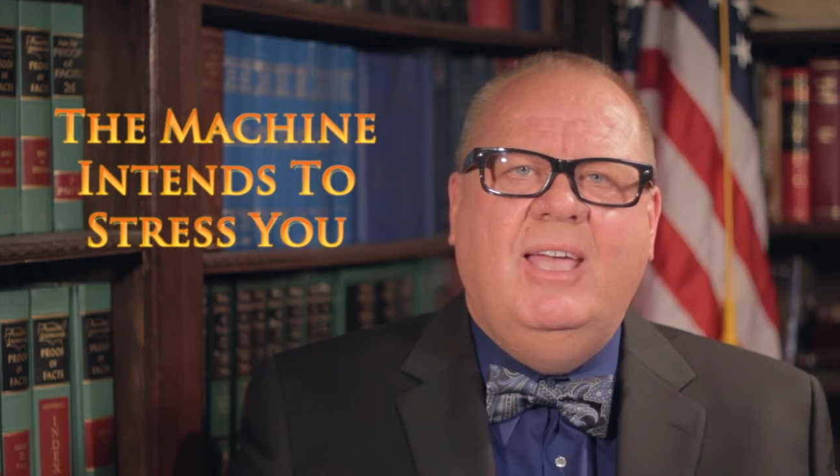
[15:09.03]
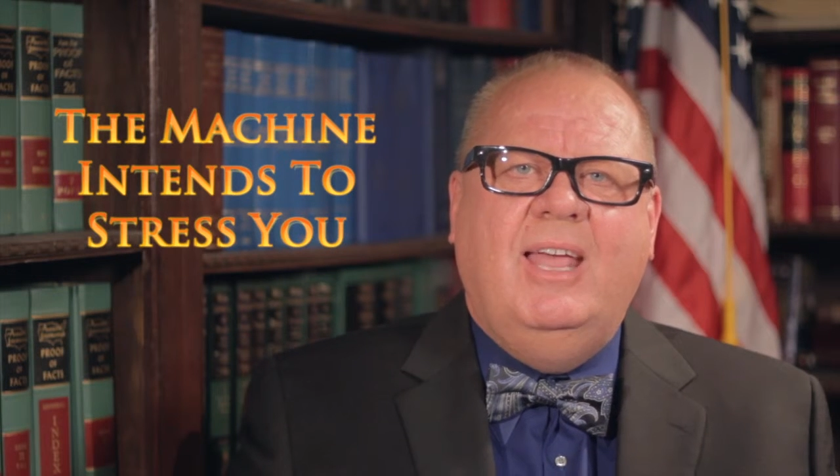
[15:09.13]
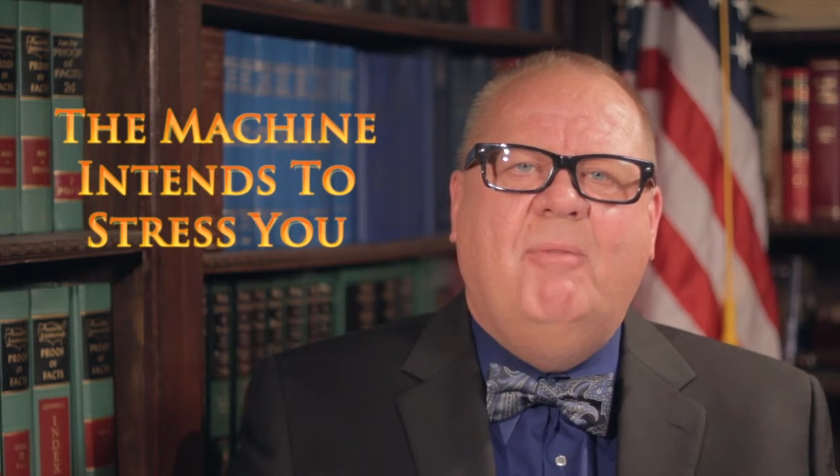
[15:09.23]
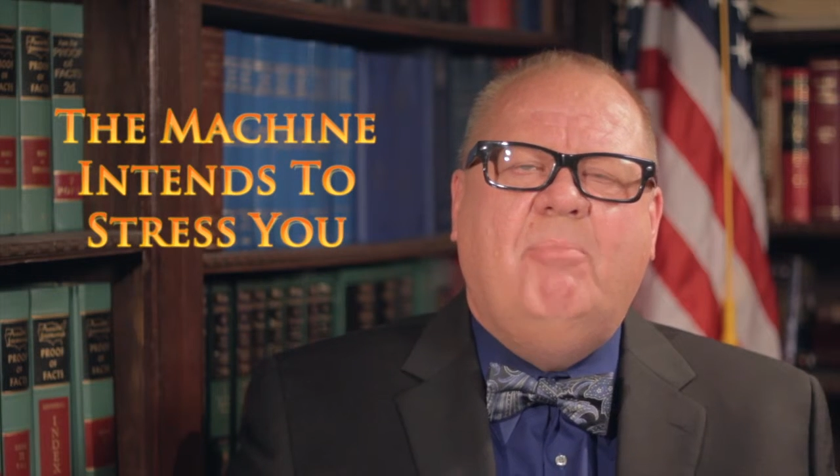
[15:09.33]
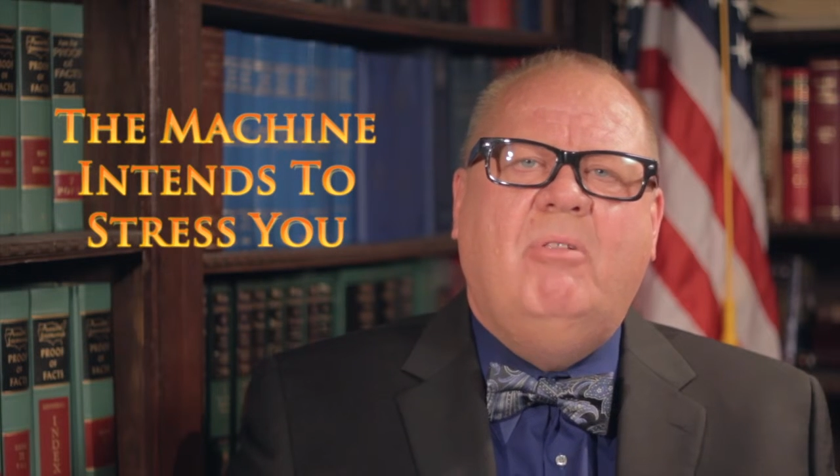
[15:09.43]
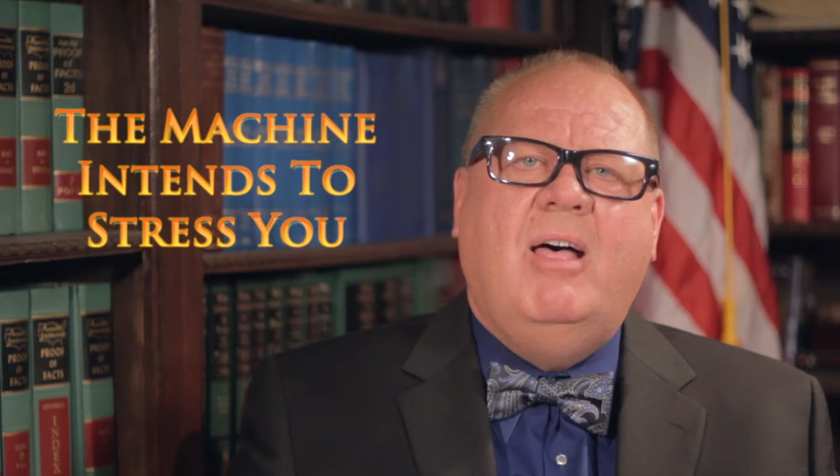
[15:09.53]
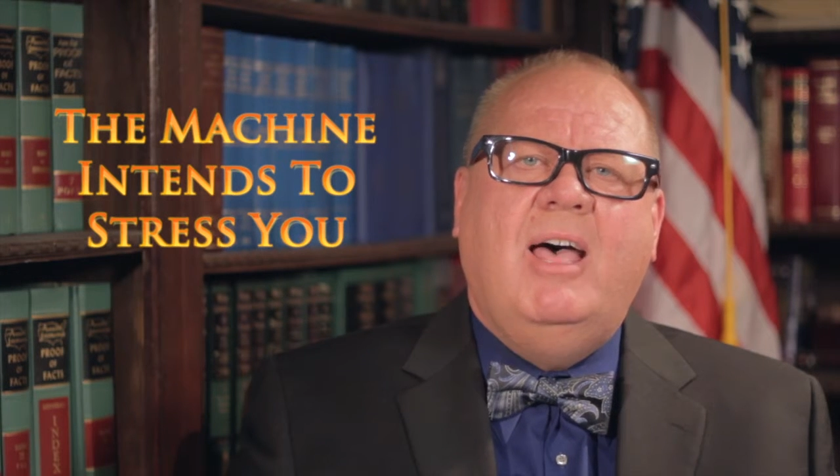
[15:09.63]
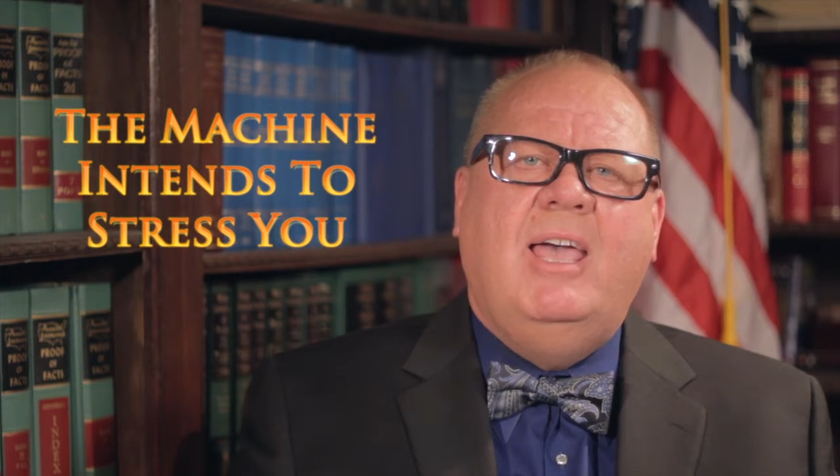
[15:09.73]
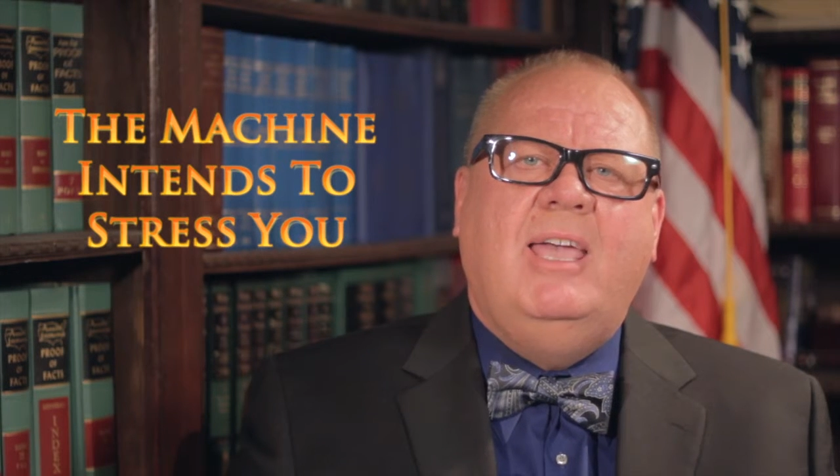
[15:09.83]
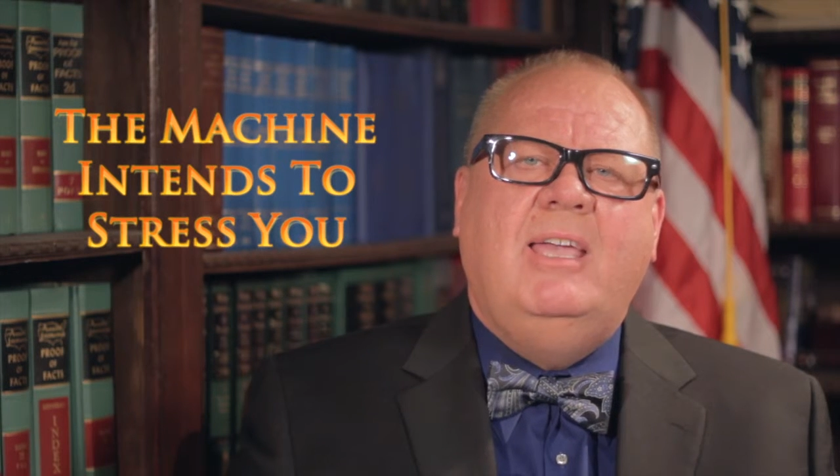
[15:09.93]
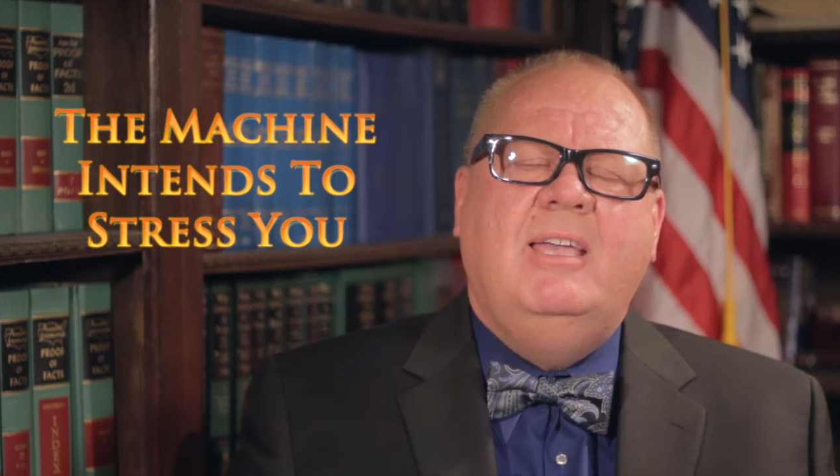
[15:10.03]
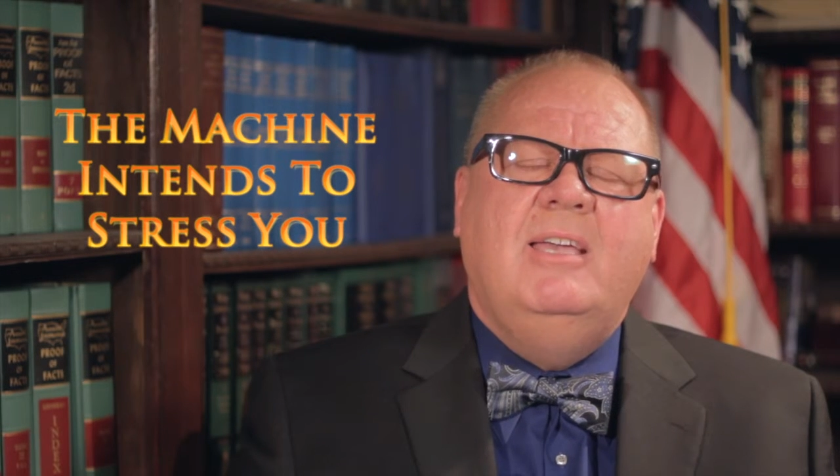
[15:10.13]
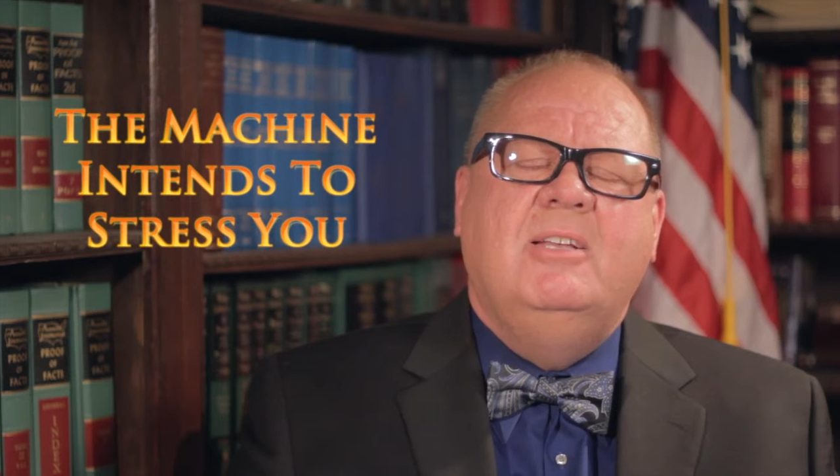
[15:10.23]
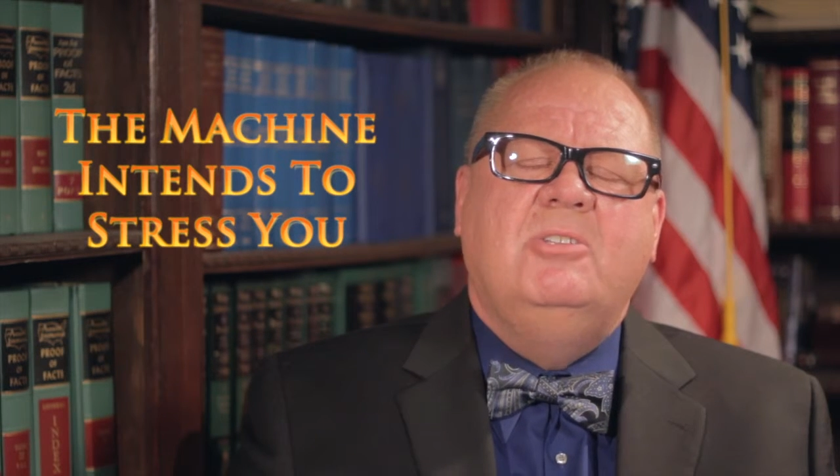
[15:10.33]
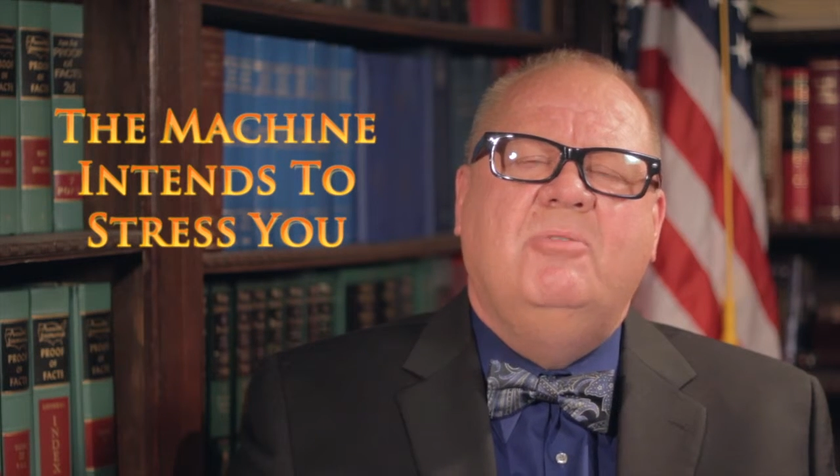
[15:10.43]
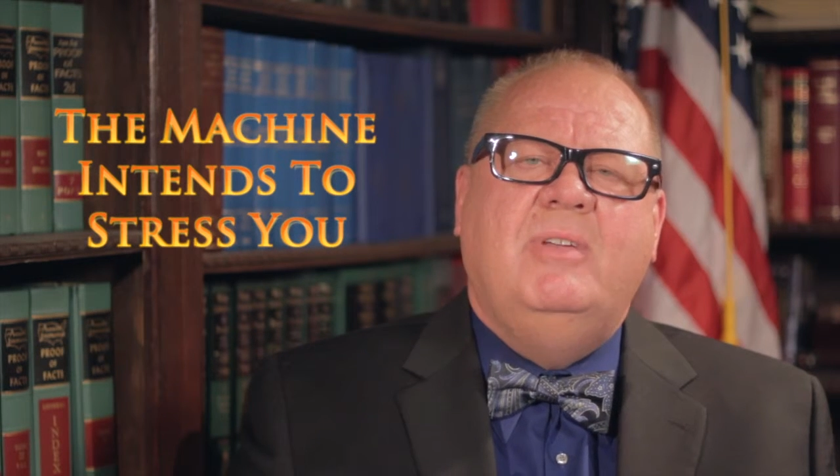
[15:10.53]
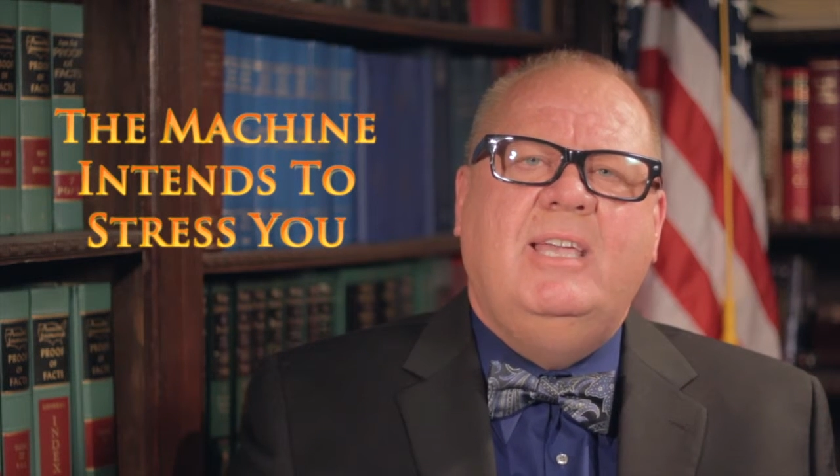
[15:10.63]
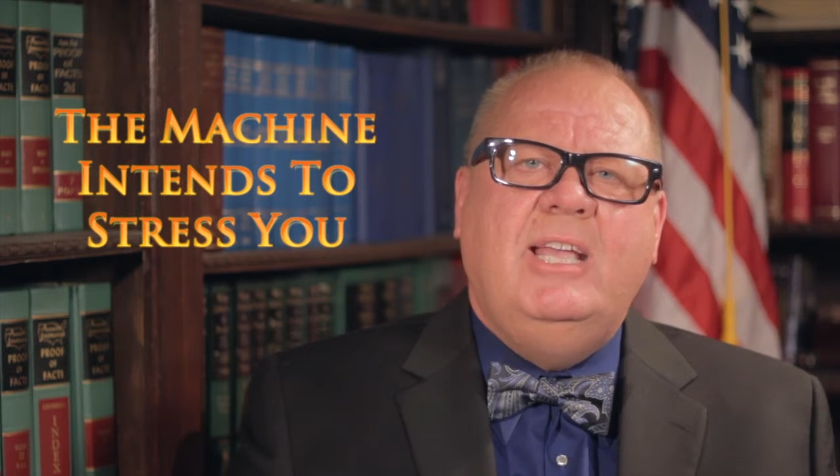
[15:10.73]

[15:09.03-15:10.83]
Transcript: and apply to